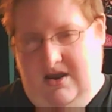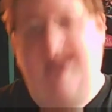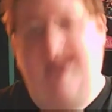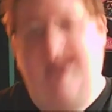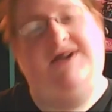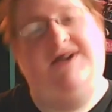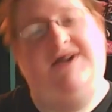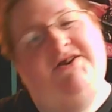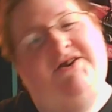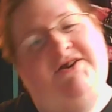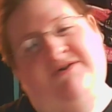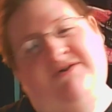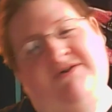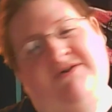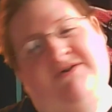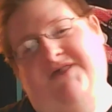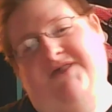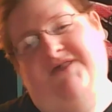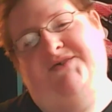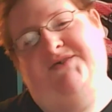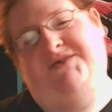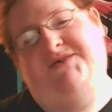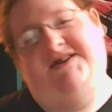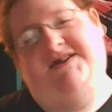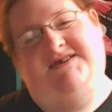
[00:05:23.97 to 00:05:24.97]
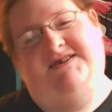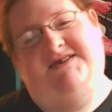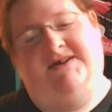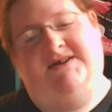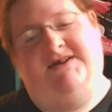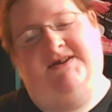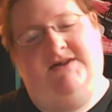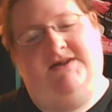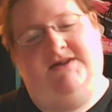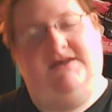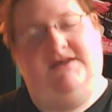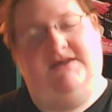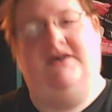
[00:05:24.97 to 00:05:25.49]
you know what, I forgot to tell
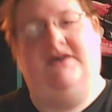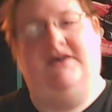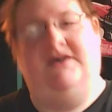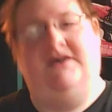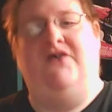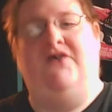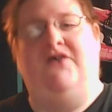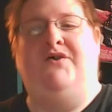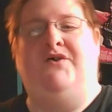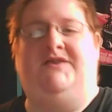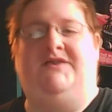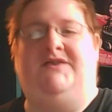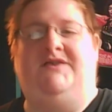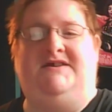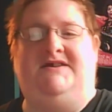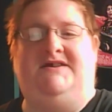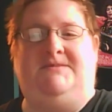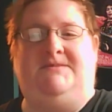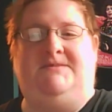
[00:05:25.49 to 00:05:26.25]
you. This